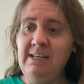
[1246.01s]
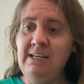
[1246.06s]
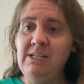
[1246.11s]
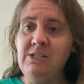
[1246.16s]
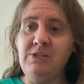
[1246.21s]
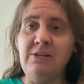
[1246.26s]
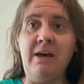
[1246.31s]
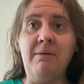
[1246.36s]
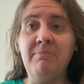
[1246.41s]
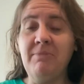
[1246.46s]

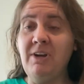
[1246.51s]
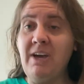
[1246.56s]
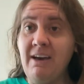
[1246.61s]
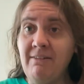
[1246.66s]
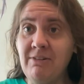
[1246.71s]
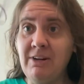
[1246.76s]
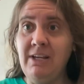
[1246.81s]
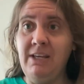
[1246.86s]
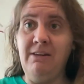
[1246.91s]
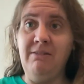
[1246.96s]
So I'm
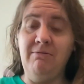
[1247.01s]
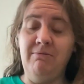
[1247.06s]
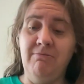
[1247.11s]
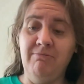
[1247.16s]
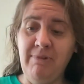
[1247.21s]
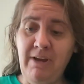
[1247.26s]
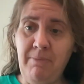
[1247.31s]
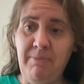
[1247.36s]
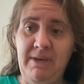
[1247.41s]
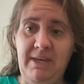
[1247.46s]
covered in
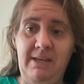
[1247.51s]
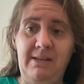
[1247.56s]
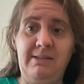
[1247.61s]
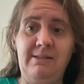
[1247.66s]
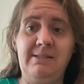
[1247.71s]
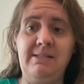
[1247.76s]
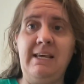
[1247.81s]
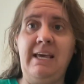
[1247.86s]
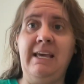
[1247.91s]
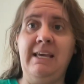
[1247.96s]

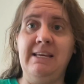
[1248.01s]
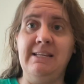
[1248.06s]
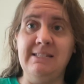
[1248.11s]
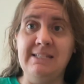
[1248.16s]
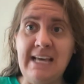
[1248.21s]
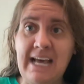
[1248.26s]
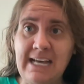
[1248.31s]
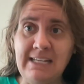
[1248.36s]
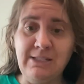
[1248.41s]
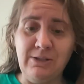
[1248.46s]
ribbons and
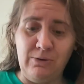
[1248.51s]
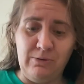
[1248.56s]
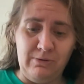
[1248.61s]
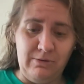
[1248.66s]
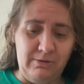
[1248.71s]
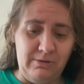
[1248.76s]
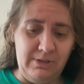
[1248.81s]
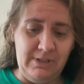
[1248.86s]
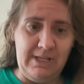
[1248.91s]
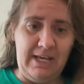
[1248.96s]

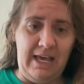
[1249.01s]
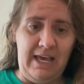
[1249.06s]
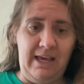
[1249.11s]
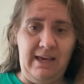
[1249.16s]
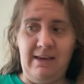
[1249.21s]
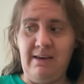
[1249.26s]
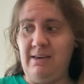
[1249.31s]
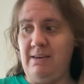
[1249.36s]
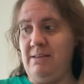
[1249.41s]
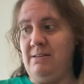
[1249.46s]
tassels
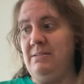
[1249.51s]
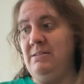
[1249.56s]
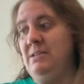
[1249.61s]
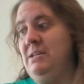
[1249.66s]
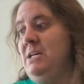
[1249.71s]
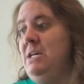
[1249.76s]
and